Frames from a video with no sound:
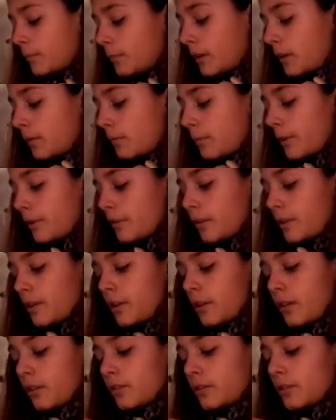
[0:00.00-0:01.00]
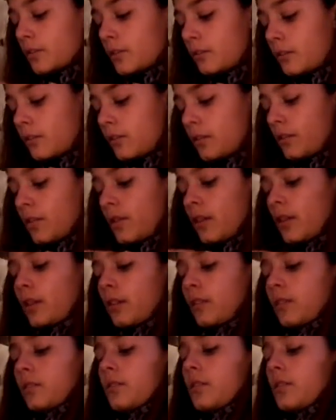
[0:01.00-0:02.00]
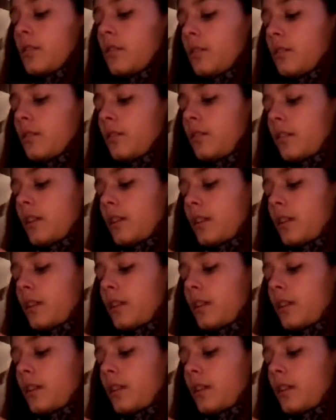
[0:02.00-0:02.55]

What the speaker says: we can put her ears into the things and then her